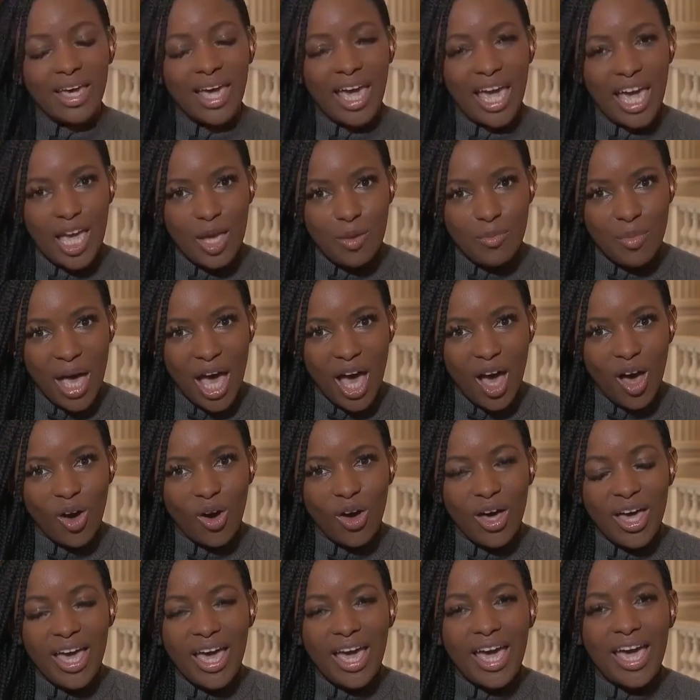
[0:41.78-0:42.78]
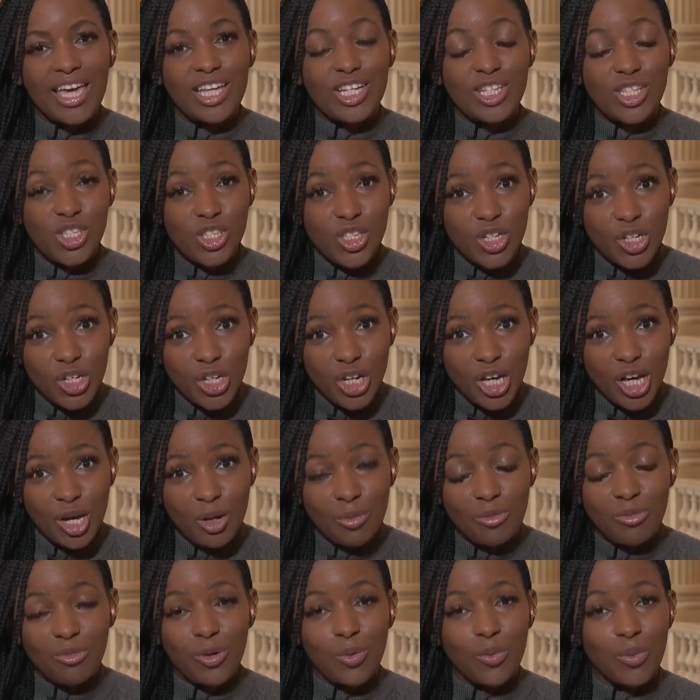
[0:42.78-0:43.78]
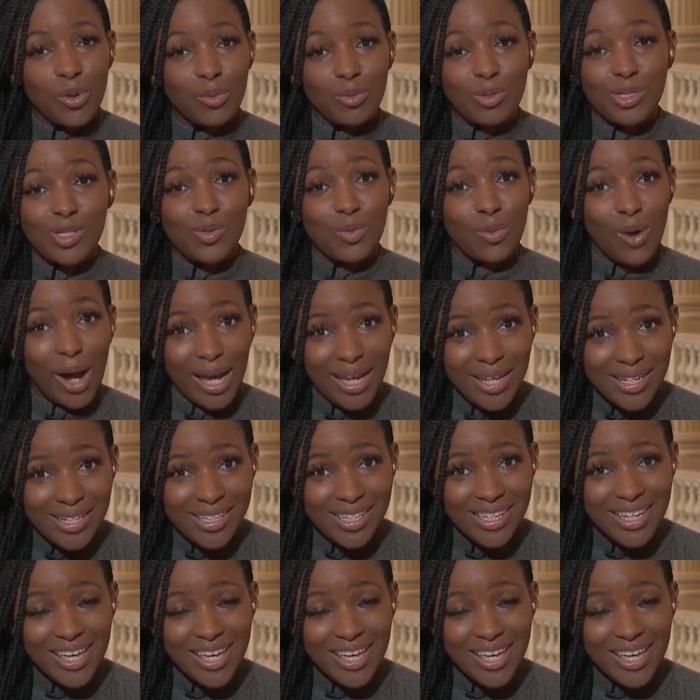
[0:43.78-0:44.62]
that came out and stood up for what was right.